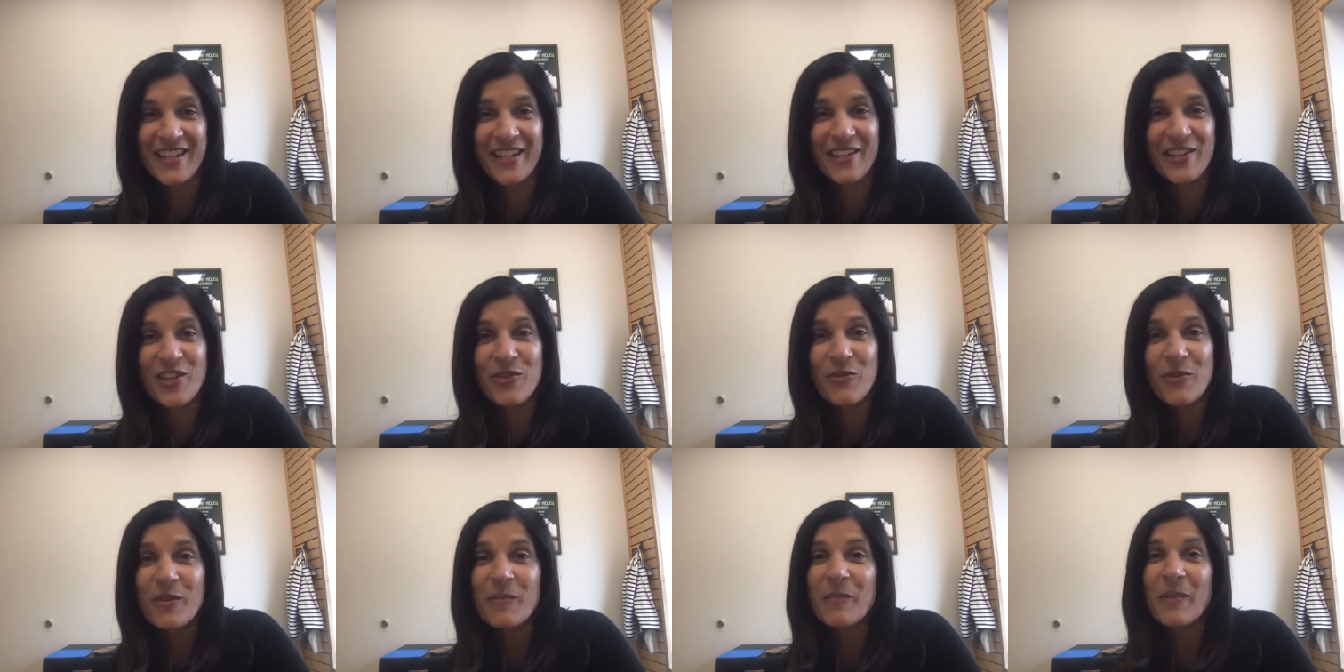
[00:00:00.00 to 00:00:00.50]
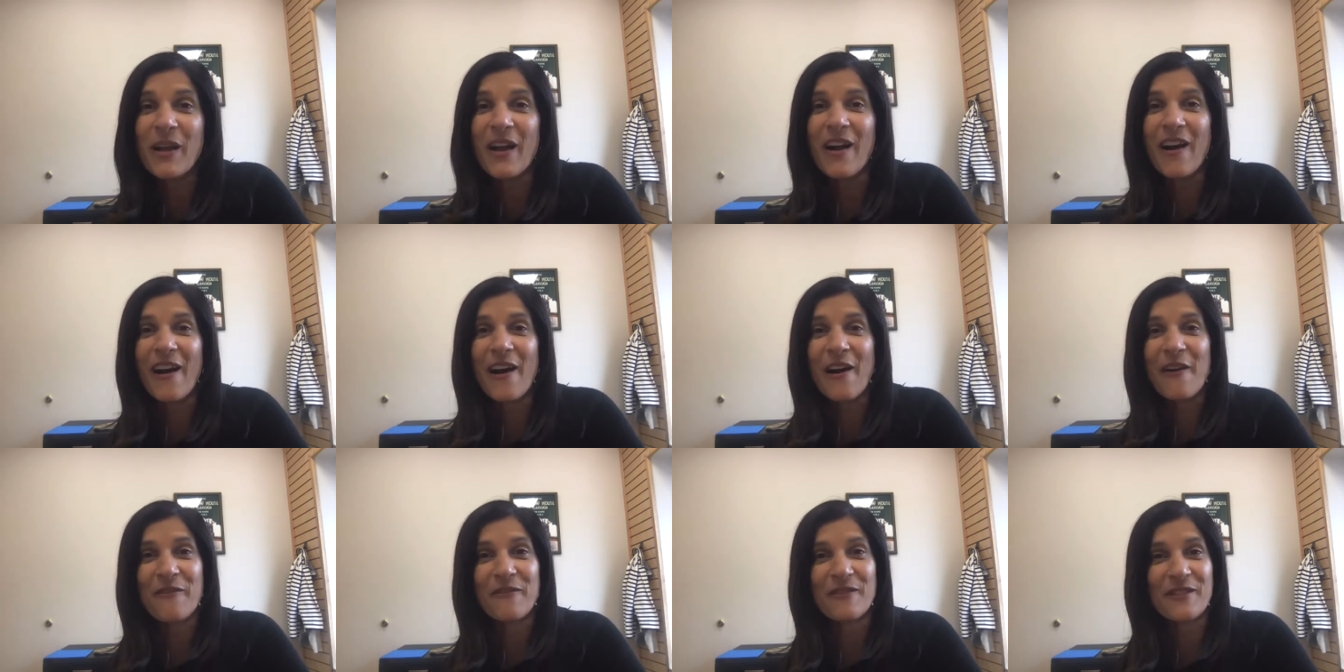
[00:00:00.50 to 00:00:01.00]
and you would be
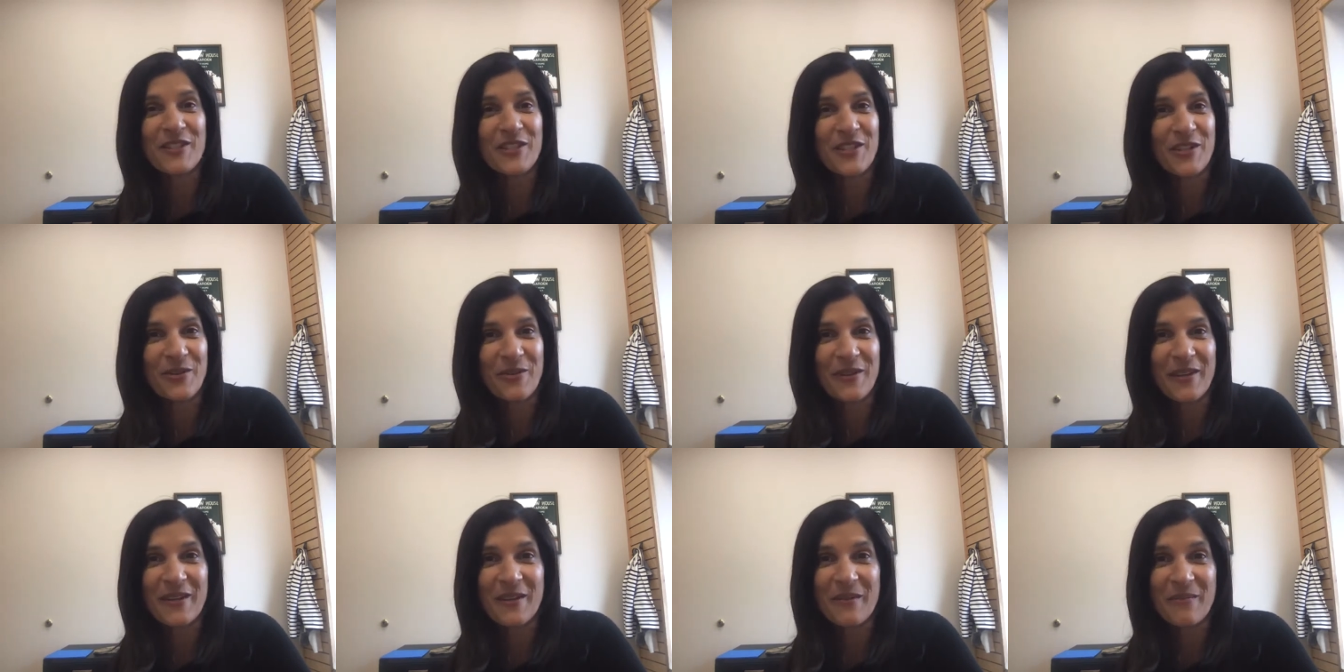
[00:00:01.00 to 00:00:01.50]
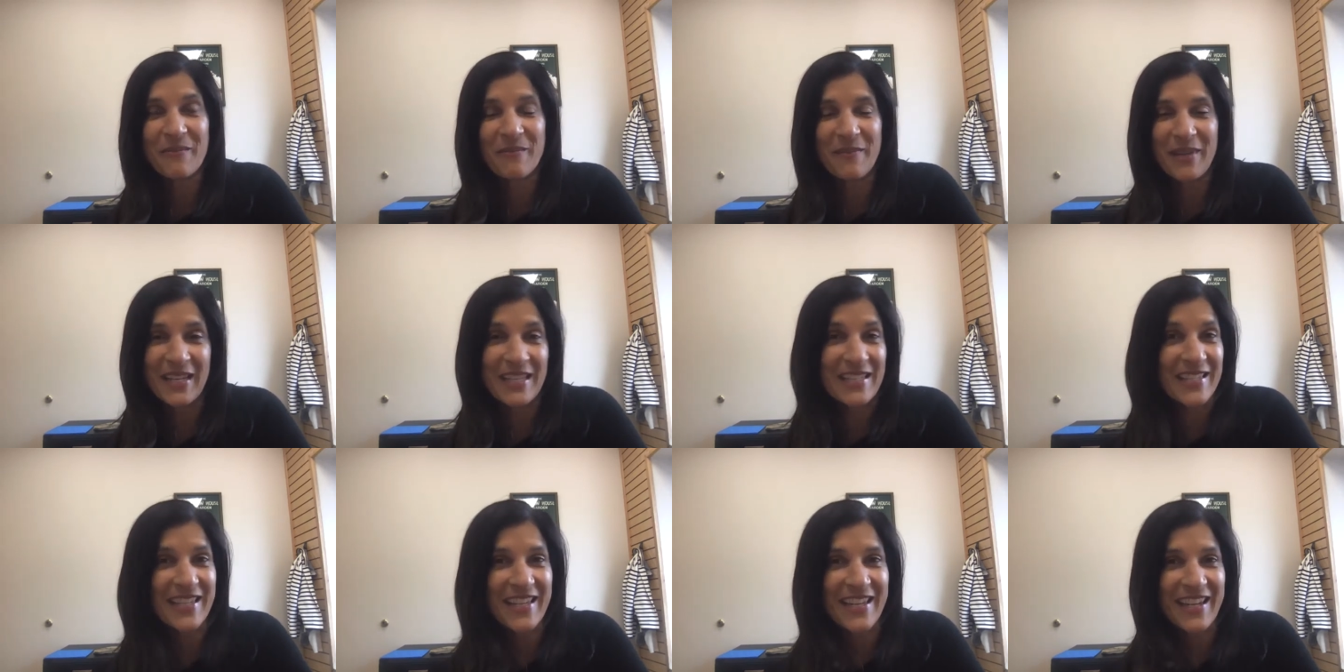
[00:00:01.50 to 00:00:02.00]
off to an
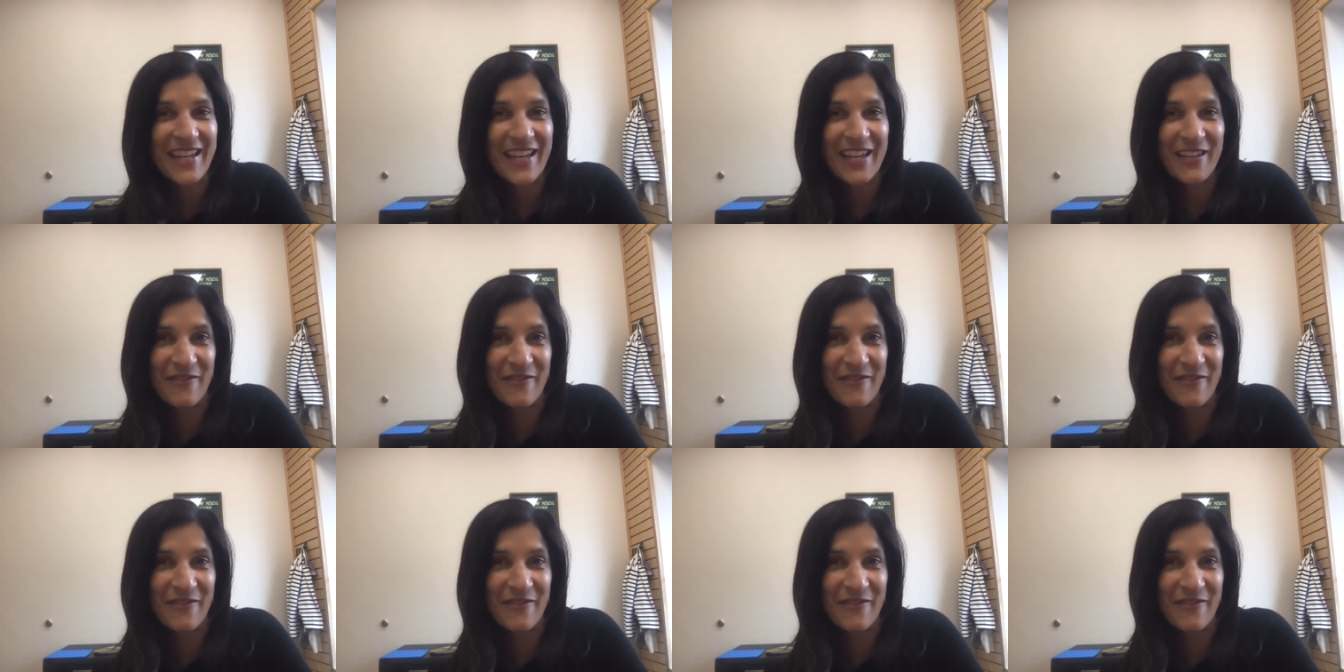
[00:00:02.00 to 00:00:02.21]
amazing